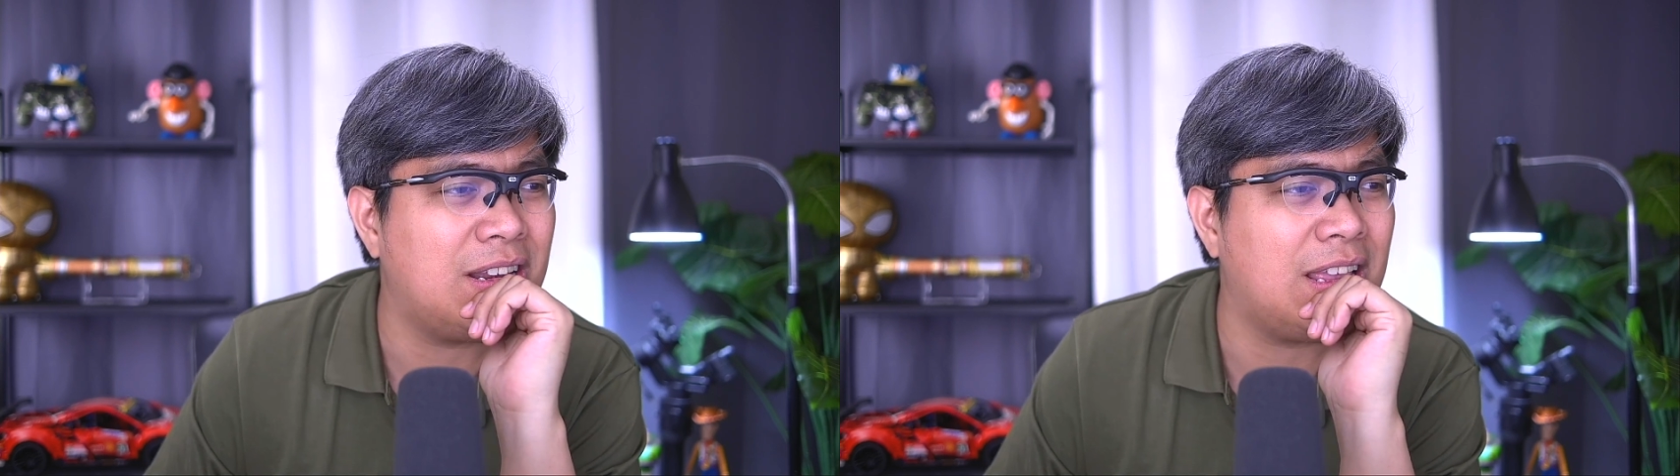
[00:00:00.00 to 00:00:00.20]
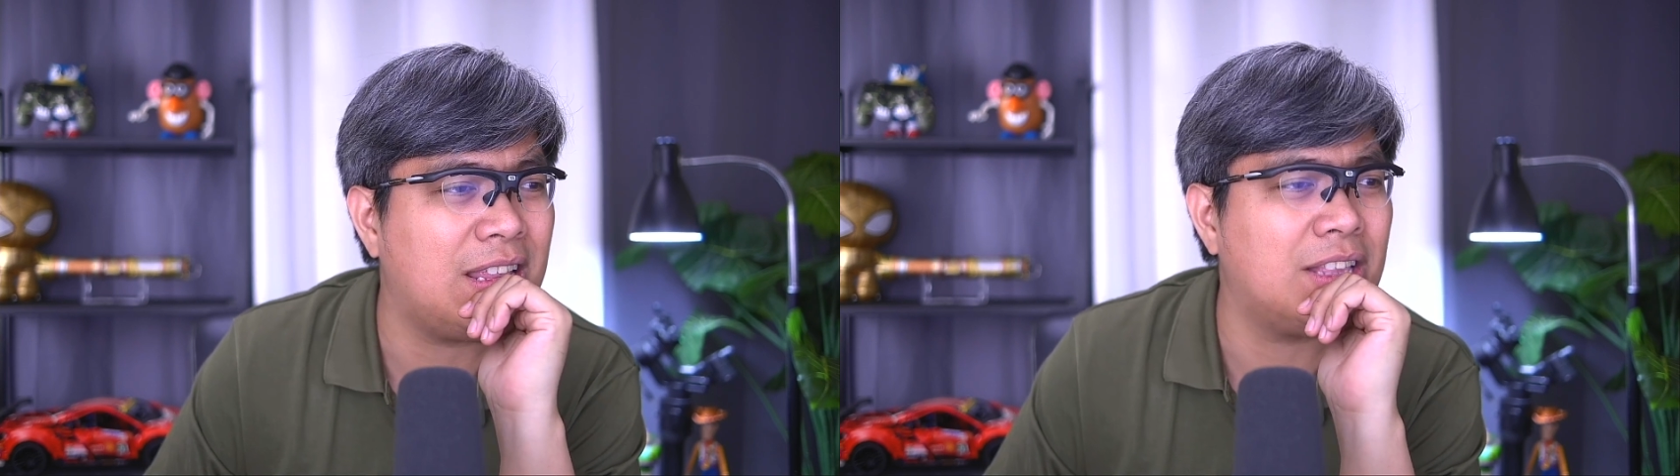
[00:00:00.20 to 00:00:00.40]

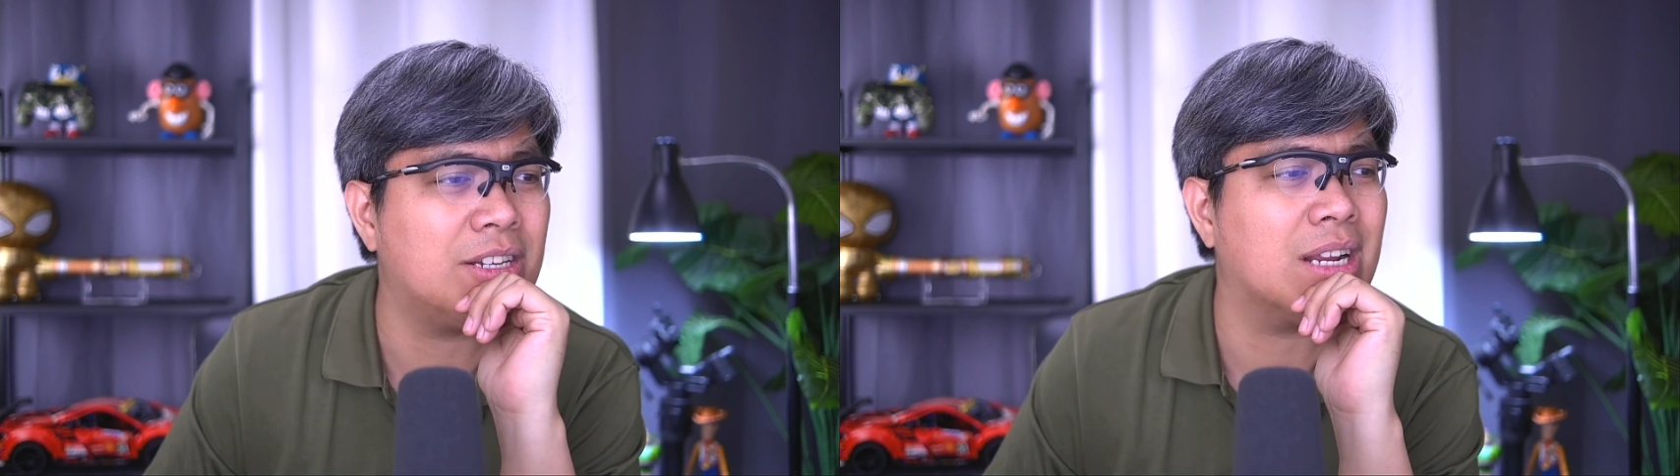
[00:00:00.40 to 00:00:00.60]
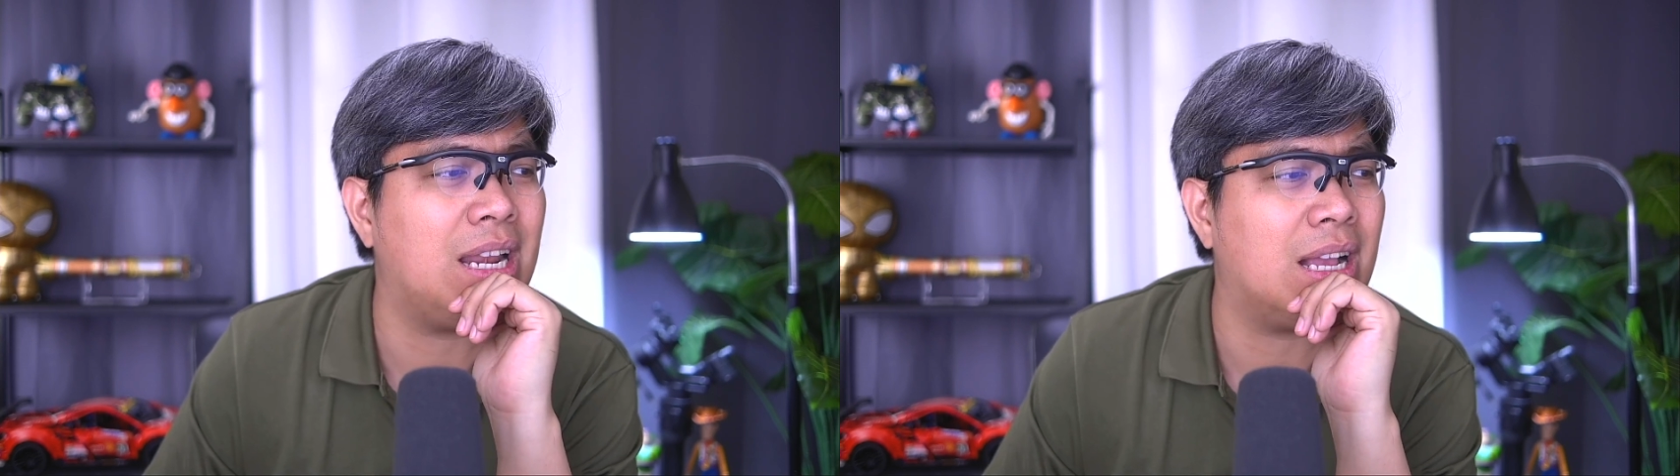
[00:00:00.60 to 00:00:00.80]
in
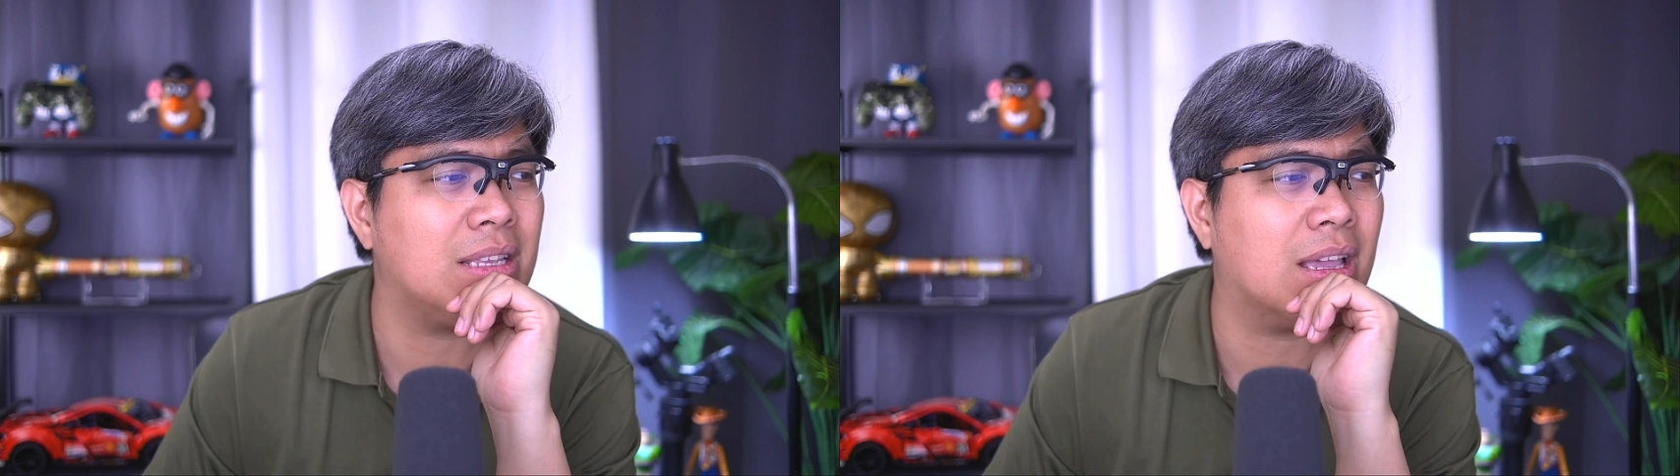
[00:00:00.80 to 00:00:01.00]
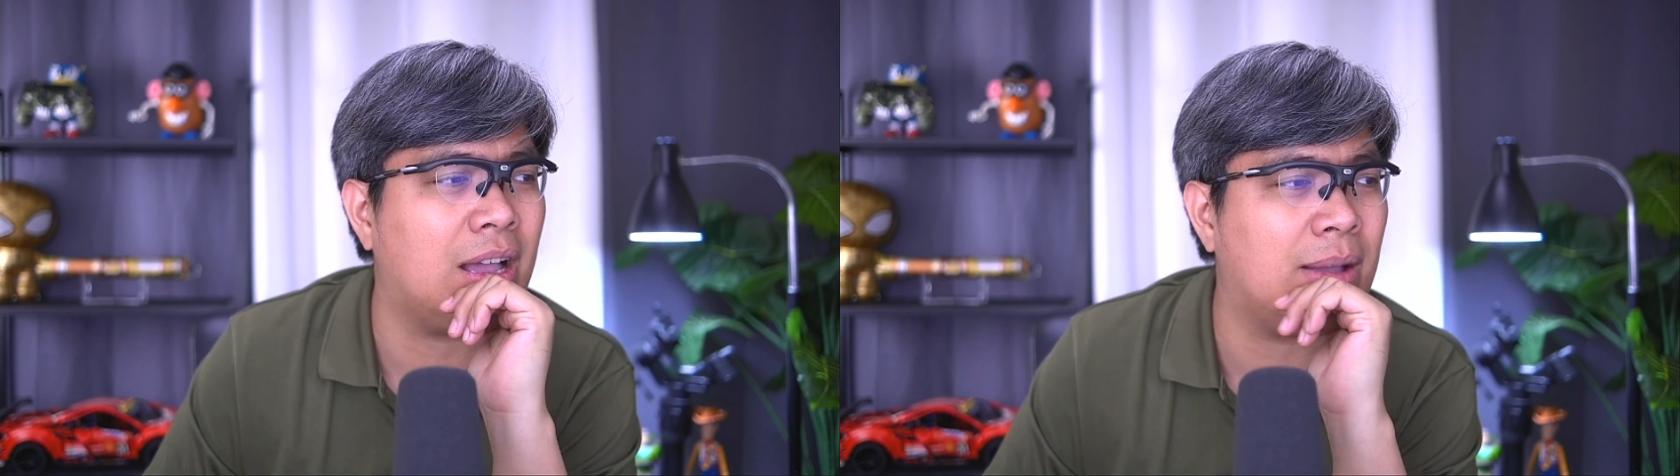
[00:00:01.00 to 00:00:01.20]

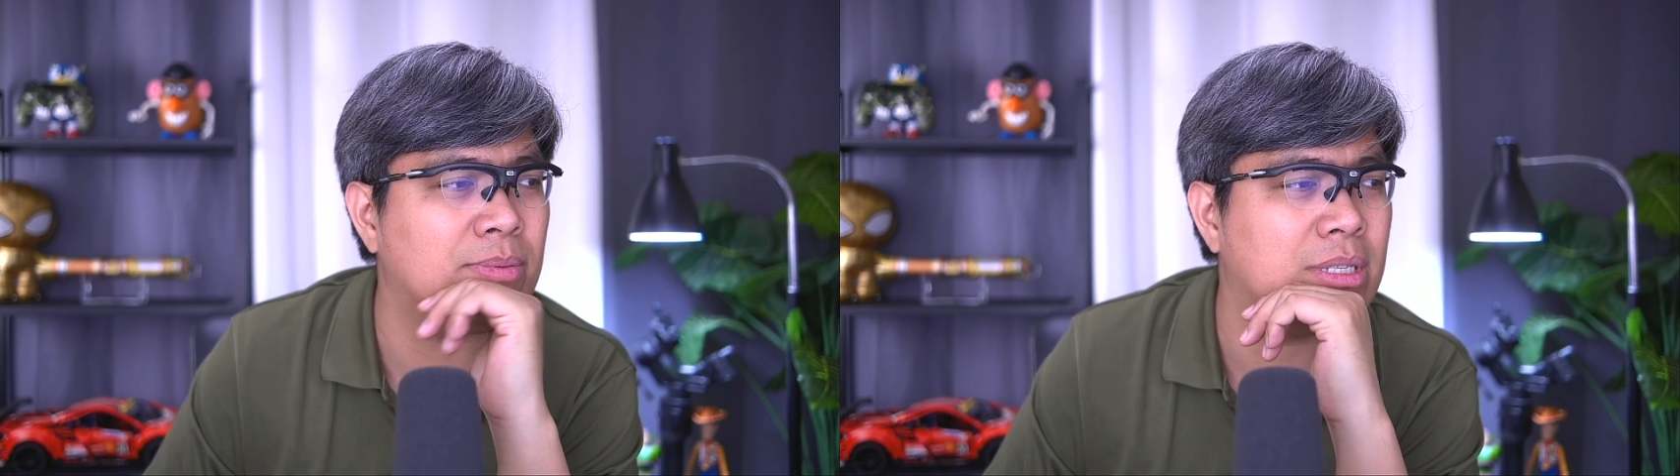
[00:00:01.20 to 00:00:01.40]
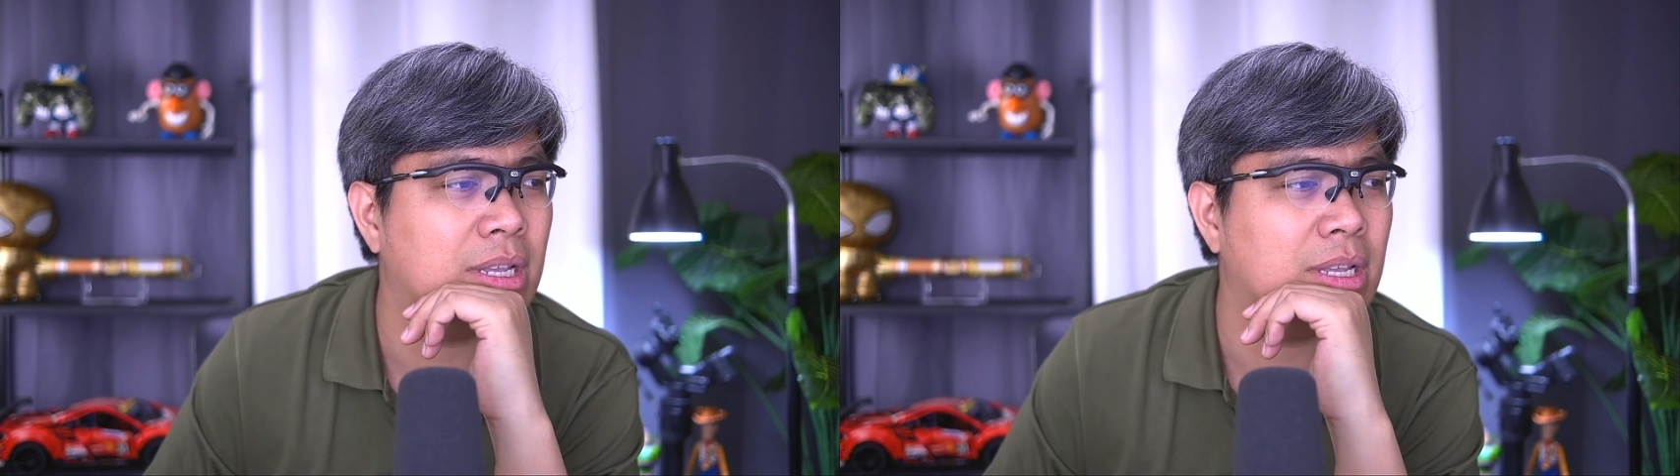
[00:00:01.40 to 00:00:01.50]
intergalactic cops